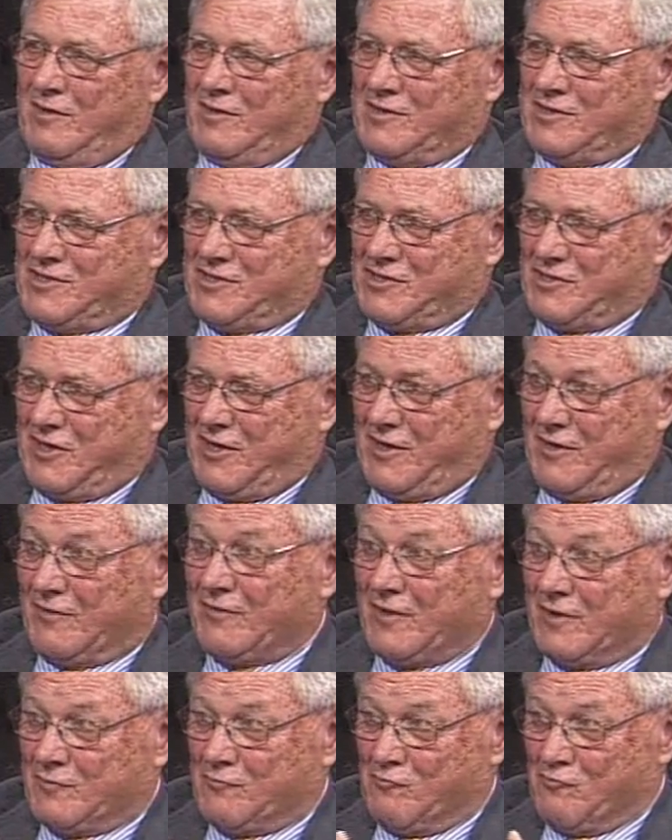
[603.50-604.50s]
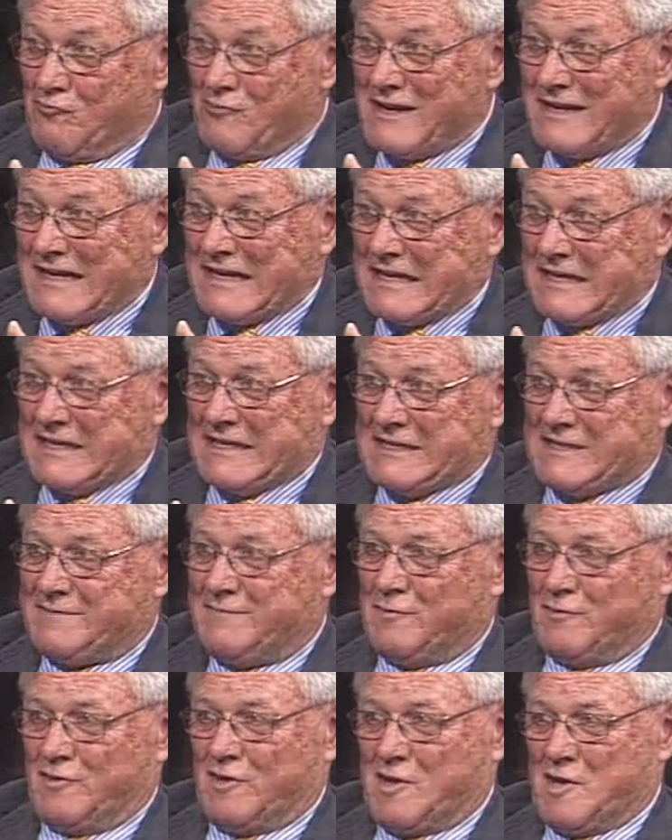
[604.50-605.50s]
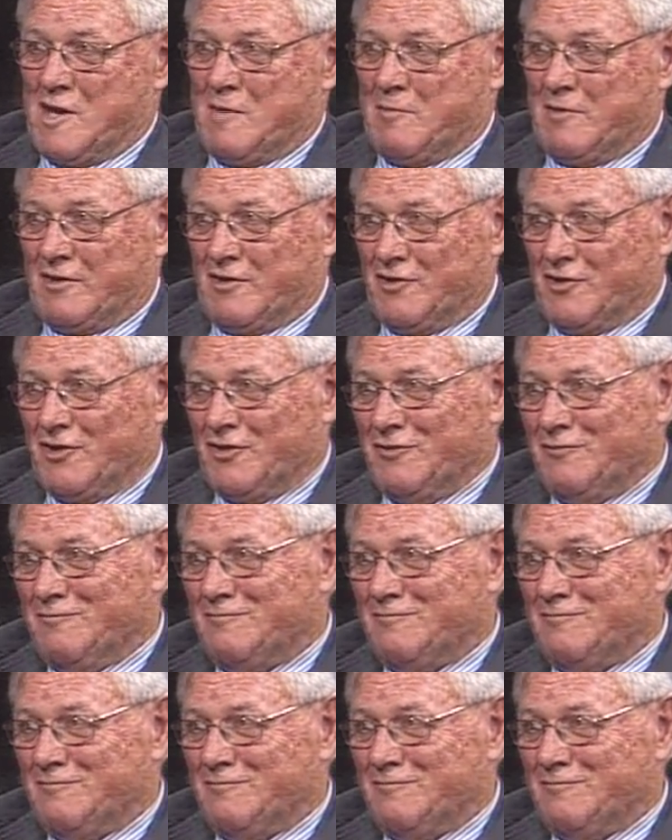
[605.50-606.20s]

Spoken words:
a state that really is for the common good.